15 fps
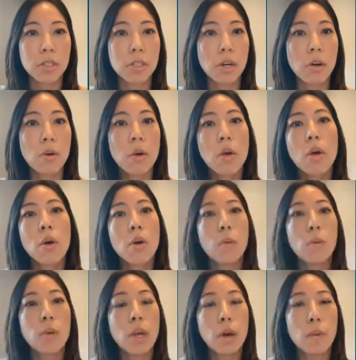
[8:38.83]
So
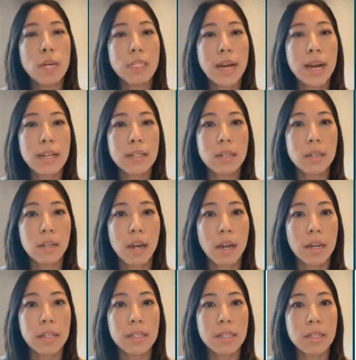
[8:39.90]
we always ask
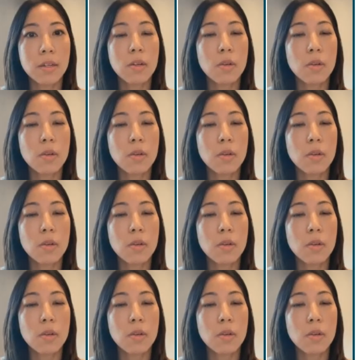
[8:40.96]
clients,